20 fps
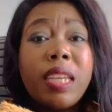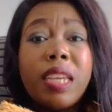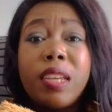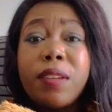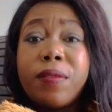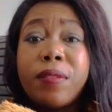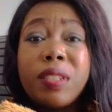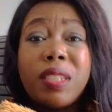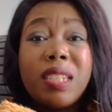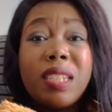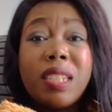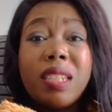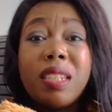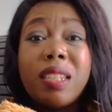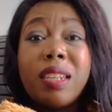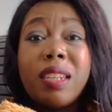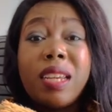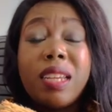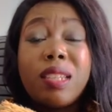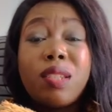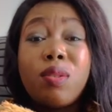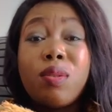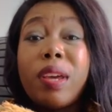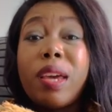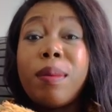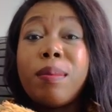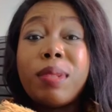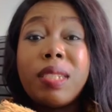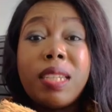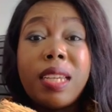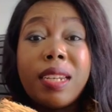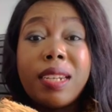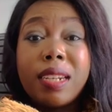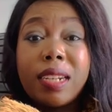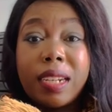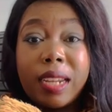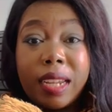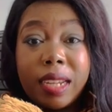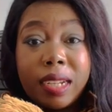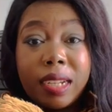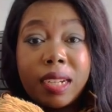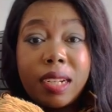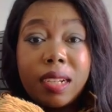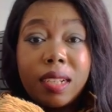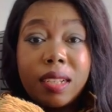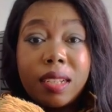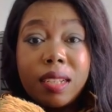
KFC next to MTN Rank.